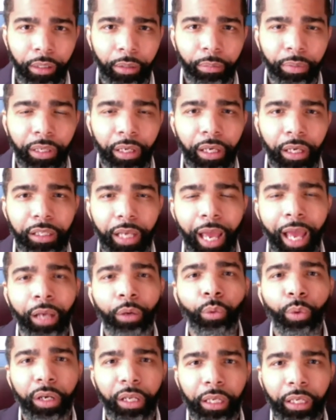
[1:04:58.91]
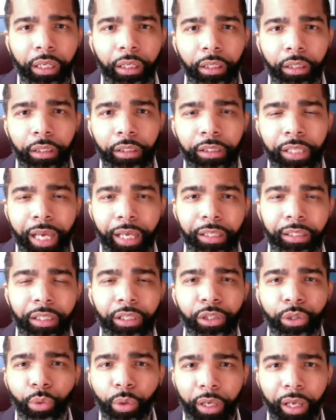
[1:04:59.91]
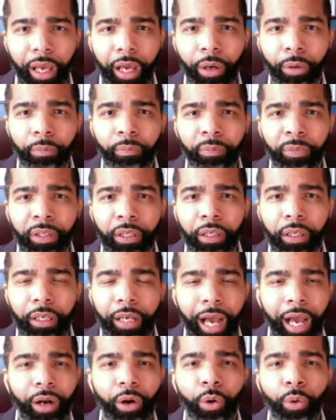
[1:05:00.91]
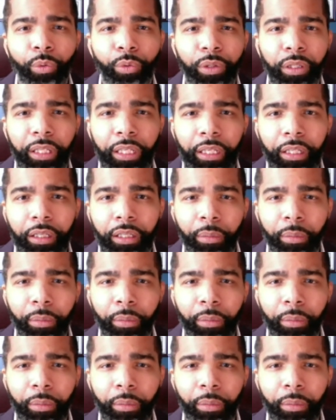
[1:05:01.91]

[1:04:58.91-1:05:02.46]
because equity takes into account not only